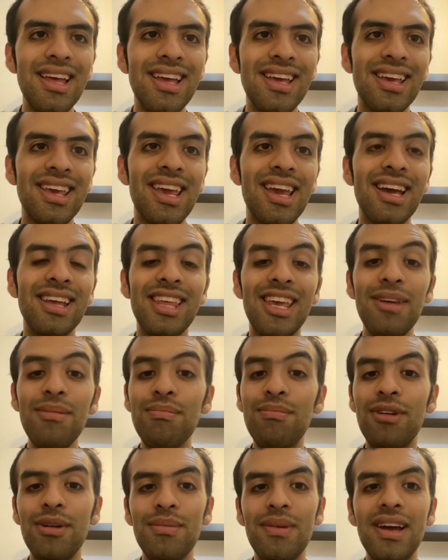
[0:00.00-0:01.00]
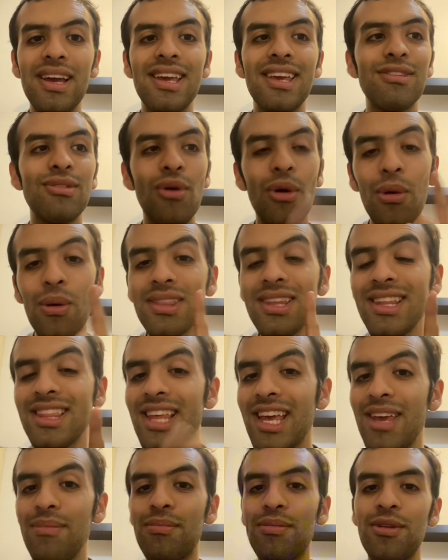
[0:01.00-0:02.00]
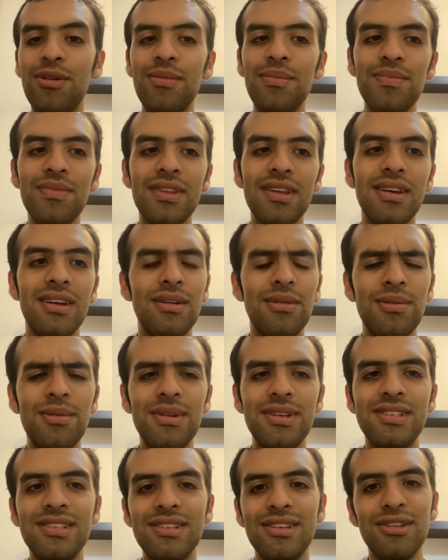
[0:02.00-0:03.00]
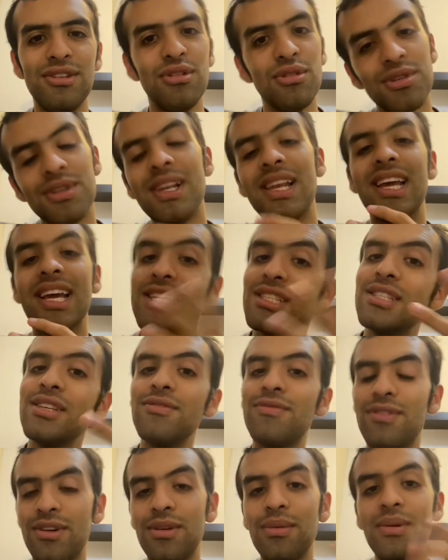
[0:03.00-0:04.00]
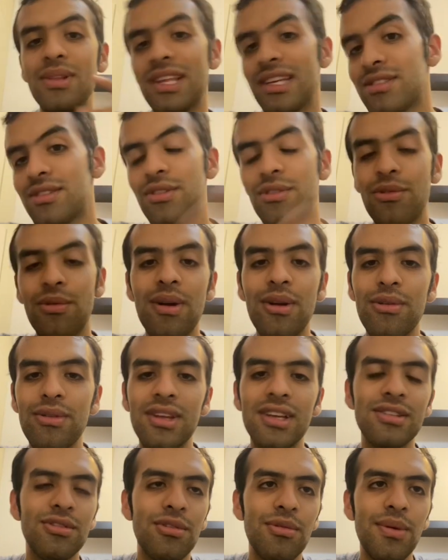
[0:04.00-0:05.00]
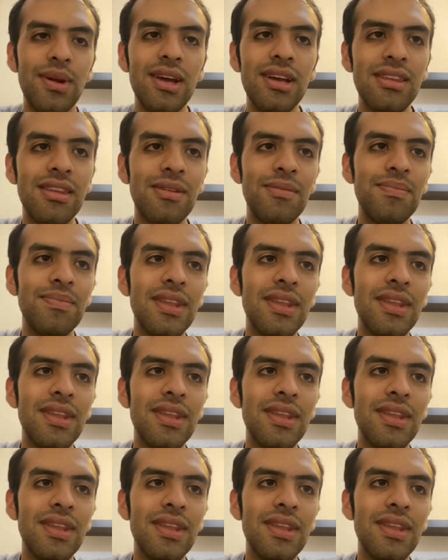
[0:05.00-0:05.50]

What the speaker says: He got the Imperm, and he's holding the Imperm, which usually against Infernoble that's correct.